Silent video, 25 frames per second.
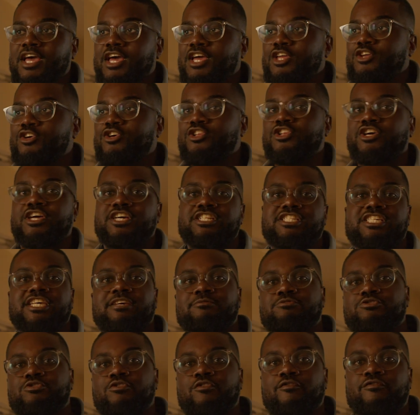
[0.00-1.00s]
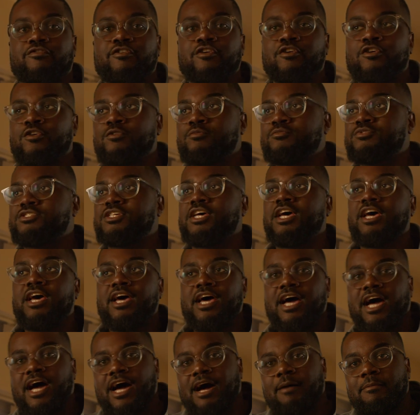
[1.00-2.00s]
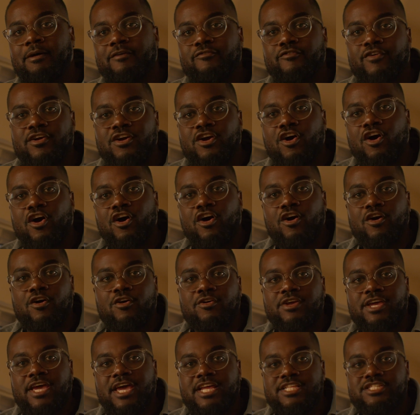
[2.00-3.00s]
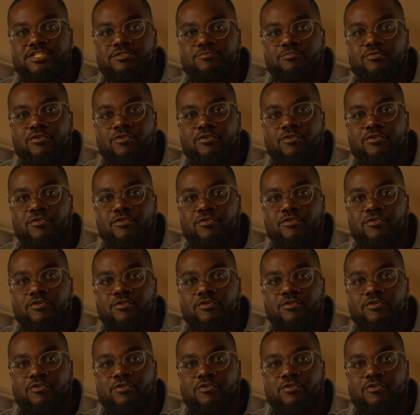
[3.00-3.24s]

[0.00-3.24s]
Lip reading: You can look at Team 2 Films, my friend Carl Yates and